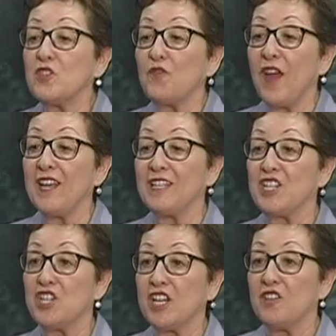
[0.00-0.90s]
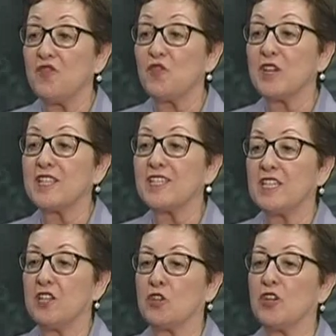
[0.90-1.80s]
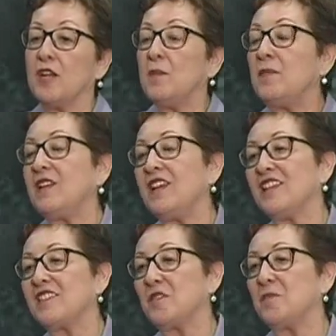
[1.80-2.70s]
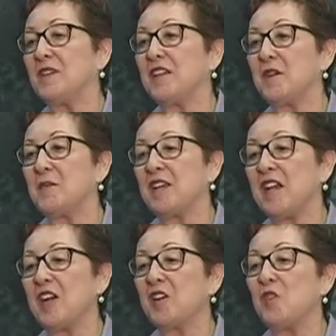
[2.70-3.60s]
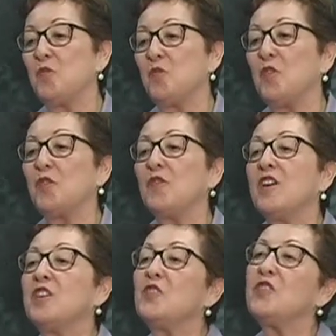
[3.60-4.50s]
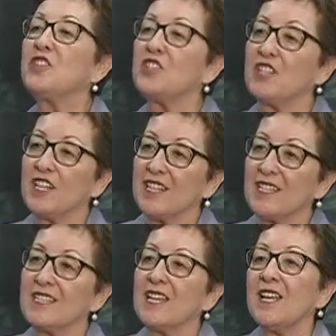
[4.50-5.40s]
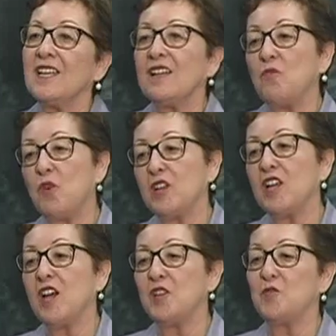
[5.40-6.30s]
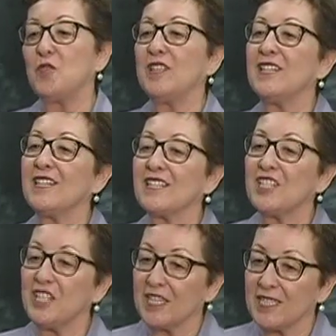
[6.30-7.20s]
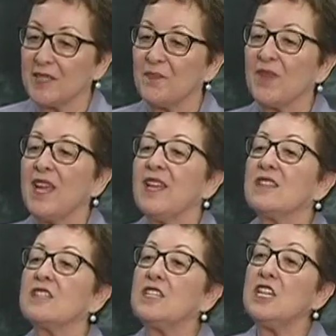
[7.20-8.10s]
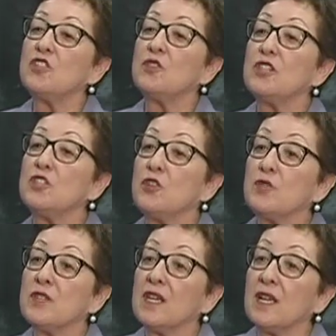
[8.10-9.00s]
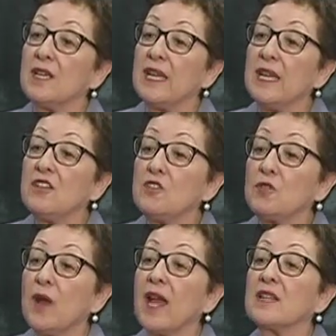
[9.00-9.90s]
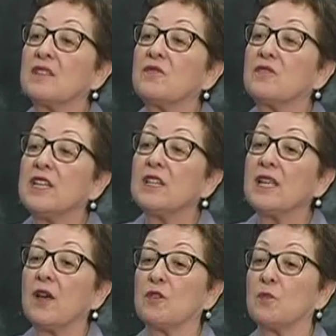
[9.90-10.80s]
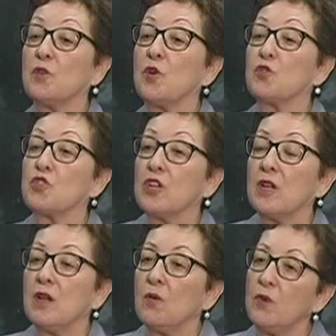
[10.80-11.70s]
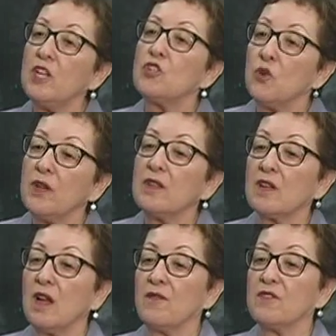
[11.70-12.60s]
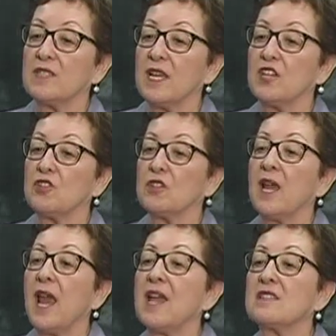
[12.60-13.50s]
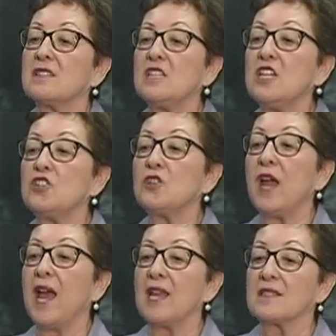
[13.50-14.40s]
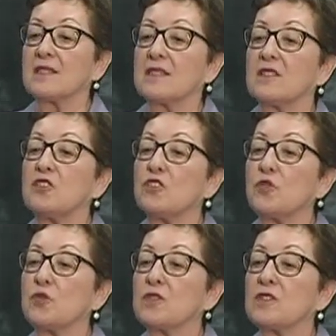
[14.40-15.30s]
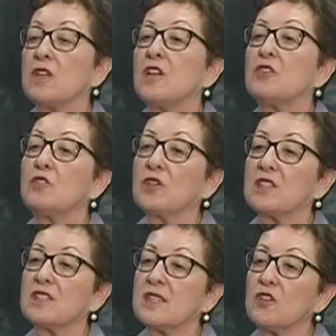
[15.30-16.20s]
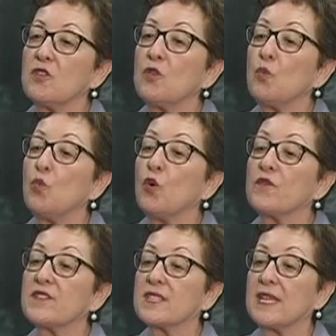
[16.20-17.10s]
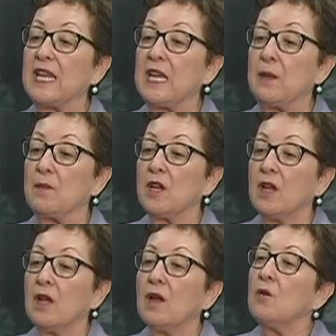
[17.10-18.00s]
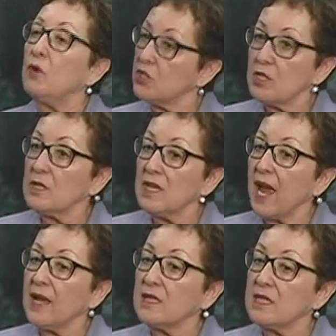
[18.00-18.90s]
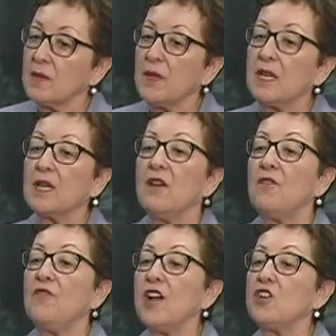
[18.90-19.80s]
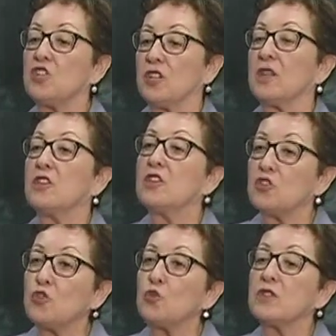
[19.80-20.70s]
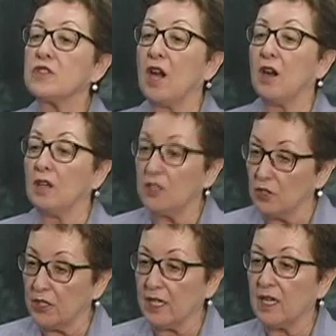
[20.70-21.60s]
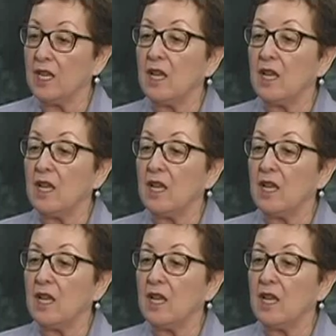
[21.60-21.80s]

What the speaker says: to fatten a chicken for his dinner, but ends up becoming Uncle Wolf to the chicken's 100 little chicks. The teacher is using an interactive read-aloud approach. We join the conversation as the teacher asks the students to consider the wolf scheme, which is an academic function the students are learning.